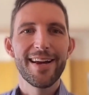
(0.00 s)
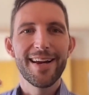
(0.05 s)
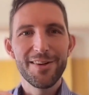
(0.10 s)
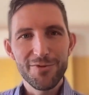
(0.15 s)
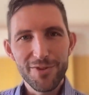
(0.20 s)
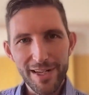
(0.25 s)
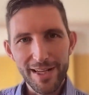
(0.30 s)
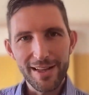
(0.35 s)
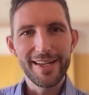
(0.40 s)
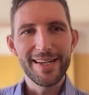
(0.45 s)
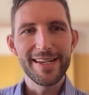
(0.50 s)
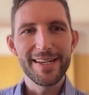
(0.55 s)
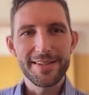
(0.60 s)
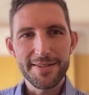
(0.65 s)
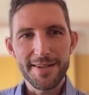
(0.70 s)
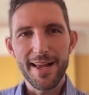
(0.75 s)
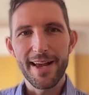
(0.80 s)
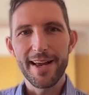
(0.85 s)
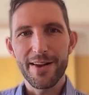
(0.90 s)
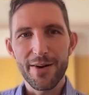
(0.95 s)
And really,
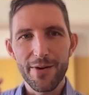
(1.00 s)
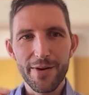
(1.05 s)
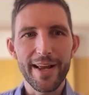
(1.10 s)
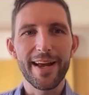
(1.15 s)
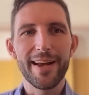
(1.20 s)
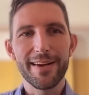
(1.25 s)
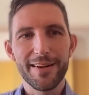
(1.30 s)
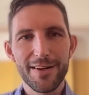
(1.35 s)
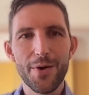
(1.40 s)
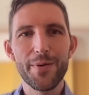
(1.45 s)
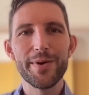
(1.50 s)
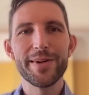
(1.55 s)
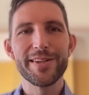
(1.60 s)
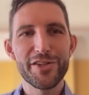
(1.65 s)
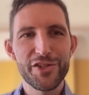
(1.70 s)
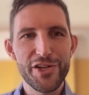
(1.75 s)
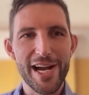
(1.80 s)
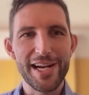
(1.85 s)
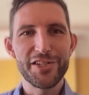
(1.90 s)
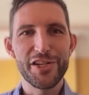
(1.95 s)
it's like, okay, go
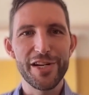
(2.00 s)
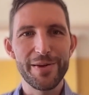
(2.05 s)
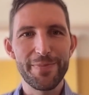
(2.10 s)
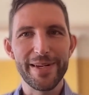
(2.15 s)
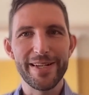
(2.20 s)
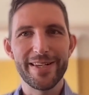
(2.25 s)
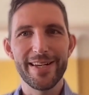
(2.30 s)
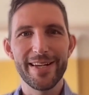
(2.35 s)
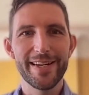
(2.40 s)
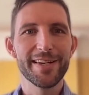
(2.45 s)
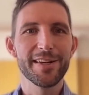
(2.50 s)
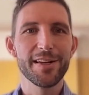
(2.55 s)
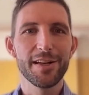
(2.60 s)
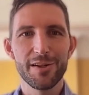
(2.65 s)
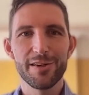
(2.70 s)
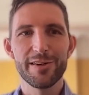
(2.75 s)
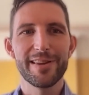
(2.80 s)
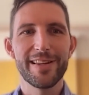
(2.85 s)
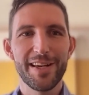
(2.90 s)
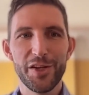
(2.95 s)
into ChatGPT and
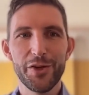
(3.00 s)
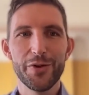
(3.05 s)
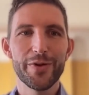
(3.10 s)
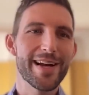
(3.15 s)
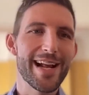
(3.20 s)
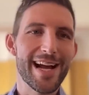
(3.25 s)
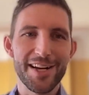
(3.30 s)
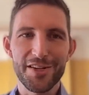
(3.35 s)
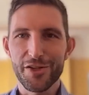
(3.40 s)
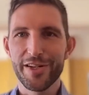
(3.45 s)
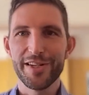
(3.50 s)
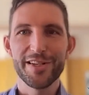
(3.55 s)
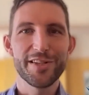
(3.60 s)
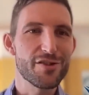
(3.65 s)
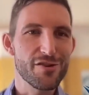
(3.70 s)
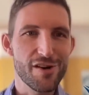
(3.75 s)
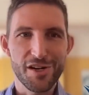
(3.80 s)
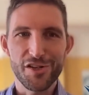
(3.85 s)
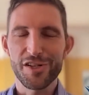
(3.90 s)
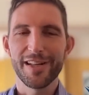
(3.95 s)
learn that you can actually
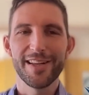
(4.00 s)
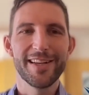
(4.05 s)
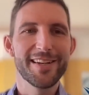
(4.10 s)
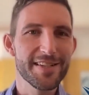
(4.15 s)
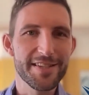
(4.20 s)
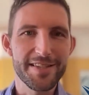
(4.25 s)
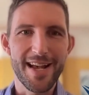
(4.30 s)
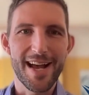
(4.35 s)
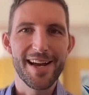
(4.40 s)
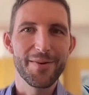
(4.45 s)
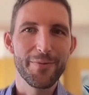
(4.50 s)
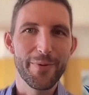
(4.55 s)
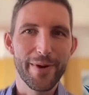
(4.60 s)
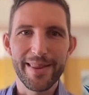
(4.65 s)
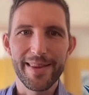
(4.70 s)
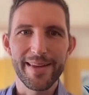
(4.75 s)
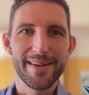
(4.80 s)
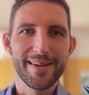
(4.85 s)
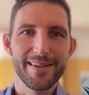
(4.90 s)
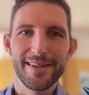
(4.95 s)
instructionally design
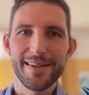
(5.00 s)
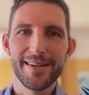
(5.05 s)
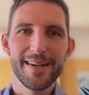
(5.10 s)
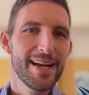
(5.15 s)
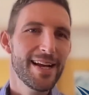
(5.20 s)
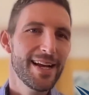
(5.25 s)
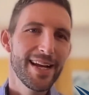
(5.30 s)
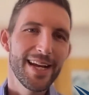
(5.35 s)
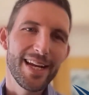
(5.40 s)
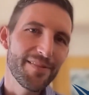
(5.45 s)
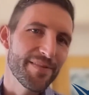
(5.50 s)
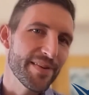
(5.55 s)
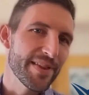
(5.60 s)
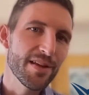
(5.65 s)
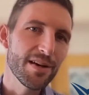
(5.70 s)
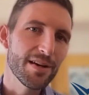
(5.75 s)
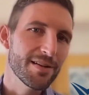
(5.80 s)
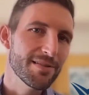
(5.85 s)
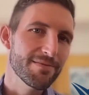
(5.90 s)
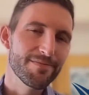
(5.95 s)
with it. And
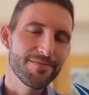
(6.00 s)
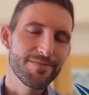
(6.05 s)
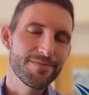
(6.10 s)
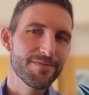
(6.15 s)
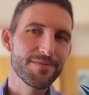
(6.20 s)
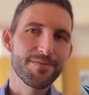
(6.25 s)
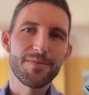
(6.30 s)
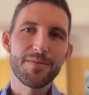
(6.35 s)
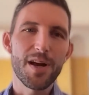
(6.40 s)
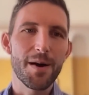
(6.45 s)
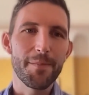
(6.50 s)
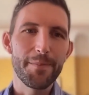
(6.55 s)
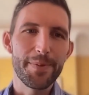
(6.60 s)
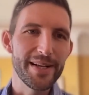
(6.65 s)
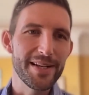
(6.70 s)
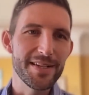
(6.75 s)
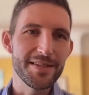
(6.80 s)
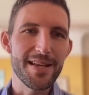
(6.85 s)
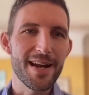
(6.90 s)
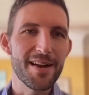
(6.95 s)
even the
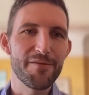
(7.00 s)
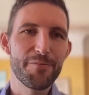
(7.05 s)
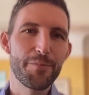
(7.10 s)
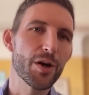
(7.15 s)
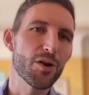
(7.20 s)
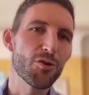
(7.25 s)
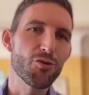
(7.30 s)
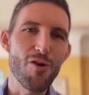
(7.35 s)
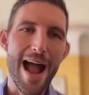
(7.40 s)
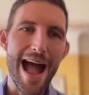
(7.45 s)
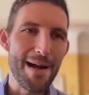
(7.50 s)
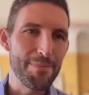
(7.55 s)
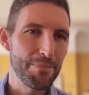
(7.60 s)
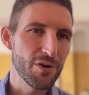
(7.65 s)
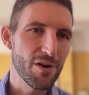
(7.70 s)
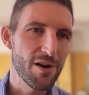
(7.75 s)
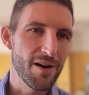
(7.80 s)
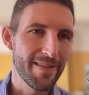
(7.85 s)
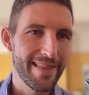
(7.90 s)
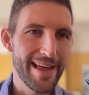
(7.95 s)
companies that have put a
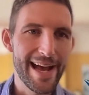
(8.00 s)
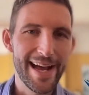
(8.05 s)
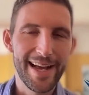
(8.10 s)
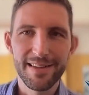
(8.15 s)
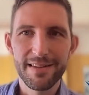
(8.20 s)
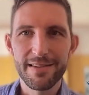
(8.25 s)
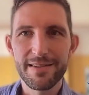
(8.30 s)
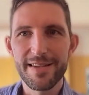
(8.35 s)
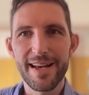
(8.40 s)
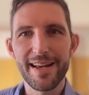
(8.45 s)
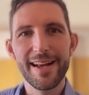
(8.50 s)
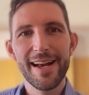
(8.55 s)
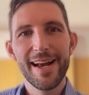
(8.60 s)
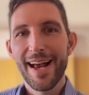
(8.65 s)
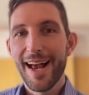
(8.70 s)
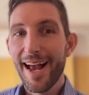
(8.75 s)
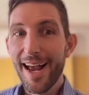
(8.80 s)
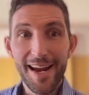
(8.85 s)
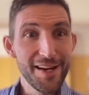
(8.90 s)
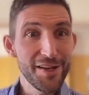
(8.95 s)
wrapper on that and said,
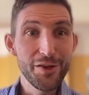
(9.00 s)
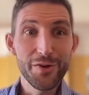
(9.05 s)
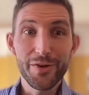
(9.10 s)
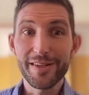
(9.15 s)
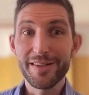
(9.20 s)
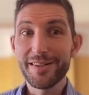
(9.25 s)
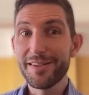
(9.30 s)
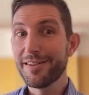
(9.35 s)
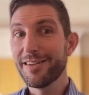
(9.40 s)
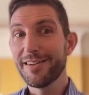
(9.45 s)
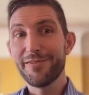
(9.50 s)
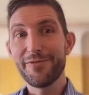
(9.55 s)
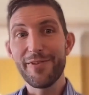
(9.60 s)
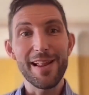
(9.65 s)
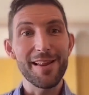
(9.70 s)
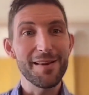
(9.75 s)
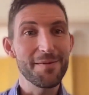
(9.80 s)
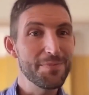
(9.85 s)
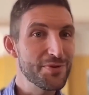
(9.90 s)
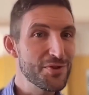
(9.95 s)
hey, you can
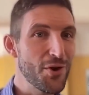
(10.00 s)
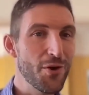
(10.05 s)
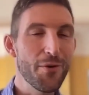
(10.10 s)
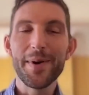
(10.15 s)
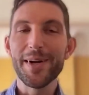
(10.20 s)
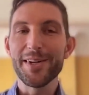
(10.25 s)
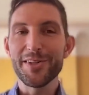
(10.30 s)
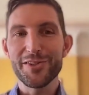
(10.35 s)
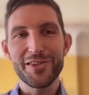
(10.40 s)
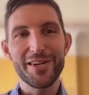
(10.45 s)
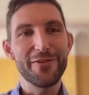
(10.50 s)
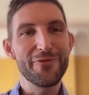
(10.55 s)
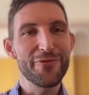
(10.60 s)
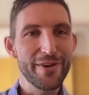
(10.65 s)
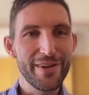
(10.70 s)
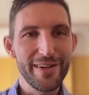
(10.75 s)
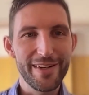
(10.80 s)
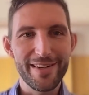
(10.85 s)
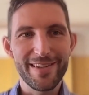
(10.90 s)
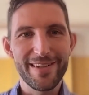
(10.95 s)
develop so many
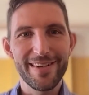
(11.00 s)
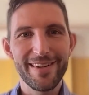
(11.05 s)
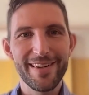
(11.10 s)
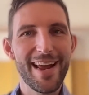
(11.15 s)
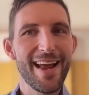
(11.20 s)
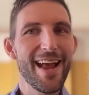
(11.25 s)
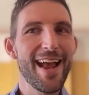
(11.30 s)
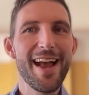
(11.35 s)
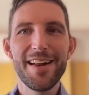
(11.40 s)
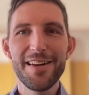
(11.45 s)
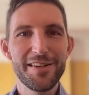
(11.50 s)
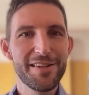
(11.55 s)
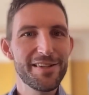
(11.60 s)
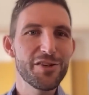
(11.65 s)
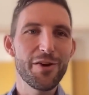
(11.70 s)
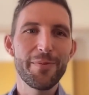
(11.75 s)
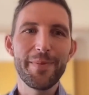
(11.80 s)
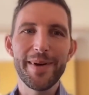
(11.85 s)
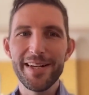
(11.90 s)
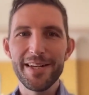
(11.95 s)
different
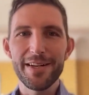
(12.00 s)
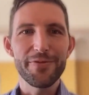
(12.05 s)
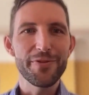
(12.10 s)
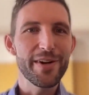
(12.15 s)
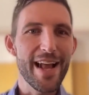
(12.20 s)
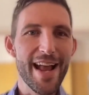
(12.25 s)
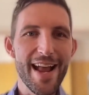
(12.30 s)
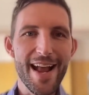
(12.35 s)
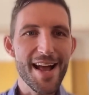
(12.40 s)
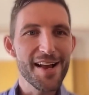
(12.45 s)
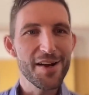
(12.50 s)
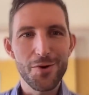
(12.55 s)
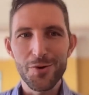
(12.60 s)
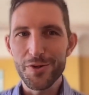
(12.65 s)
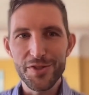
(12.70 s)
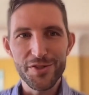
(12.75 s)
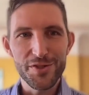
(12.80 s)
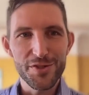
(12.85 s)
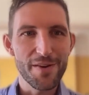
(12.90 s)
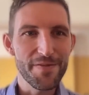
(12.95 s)
AI
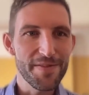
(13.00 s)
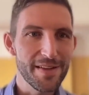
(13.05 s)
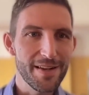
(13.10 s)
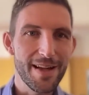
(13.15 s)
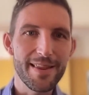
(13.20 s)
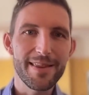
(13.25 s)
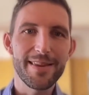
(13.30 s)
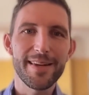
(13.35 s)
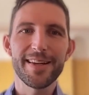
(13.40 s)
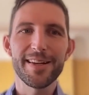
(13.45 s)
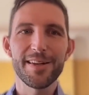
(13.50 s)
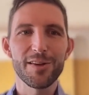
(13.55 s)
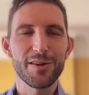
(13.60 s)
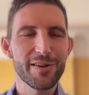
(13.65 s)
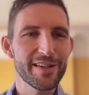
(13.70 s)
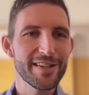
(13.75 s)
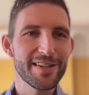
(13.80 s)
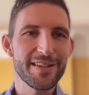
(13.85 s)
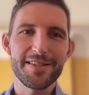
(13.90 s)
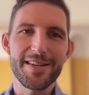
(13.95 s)
courses off the nothing. And
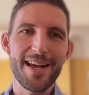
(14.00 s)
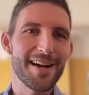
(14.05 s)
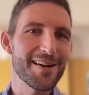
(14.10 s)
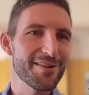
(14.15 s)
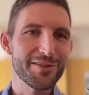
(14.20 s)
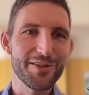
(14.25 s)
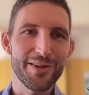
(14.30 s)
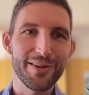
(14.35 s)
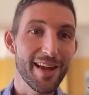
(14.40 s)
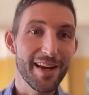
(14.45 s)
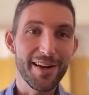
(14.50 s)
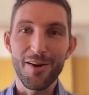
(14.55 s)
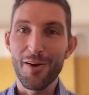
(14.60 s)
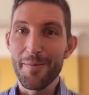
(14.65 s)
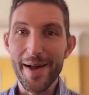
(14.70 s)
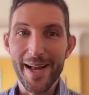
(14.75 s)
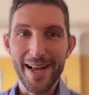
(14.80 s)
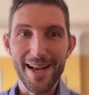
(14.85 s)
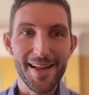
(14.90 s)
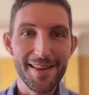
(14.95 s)
learning designers are like, oh
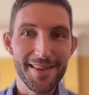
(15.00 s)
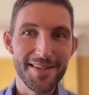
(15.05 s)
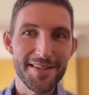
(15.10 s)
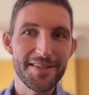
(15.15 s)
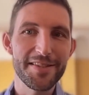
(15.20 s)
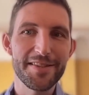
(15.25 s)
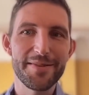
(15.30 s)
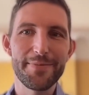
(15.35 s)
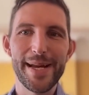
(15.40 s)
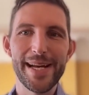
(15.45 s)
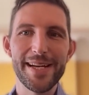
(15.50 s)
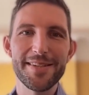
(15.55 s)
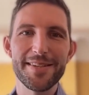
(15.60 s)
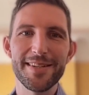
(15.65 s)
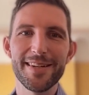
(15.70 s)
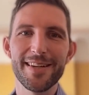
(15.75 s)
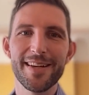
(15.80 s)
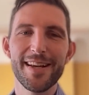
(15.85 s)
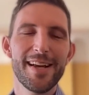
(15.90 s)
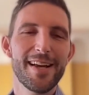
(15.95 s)
my God, this is
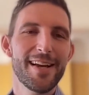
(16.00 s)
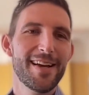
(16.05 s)
amazing.